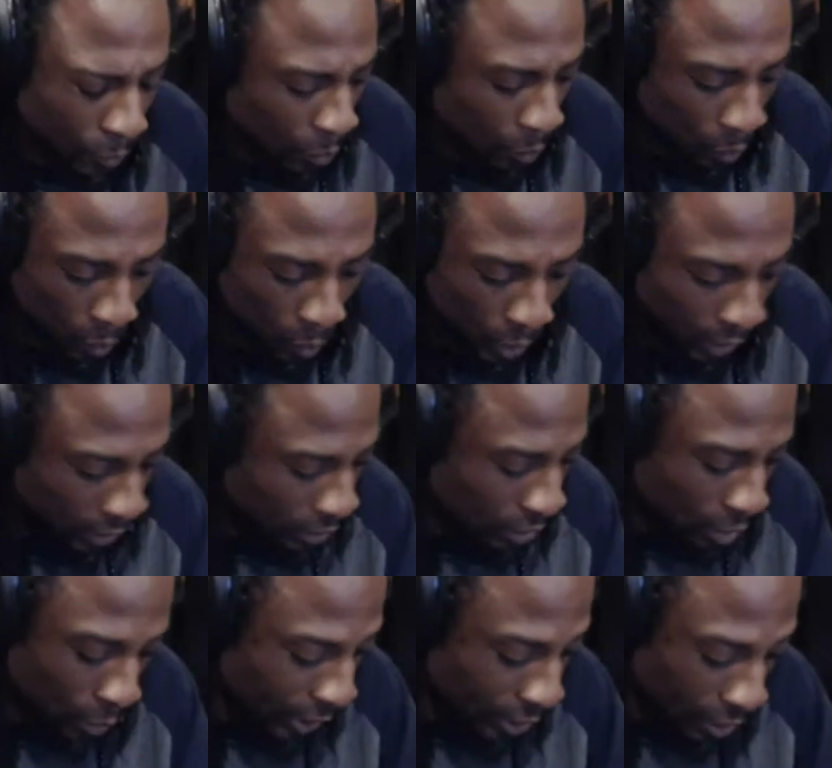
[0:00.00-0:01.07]
what's
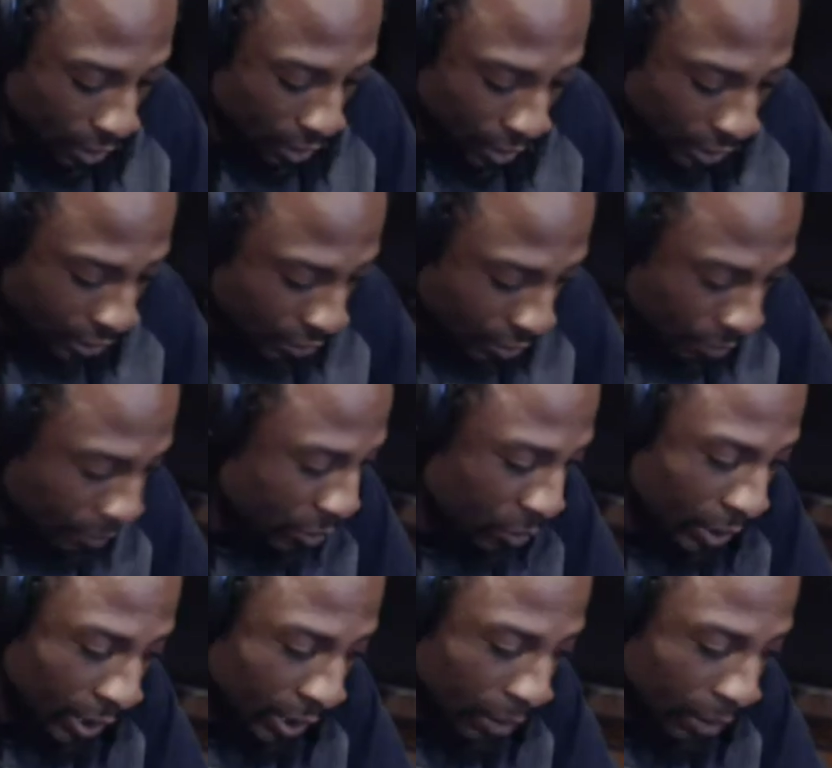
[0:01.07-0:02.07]
going on in your community,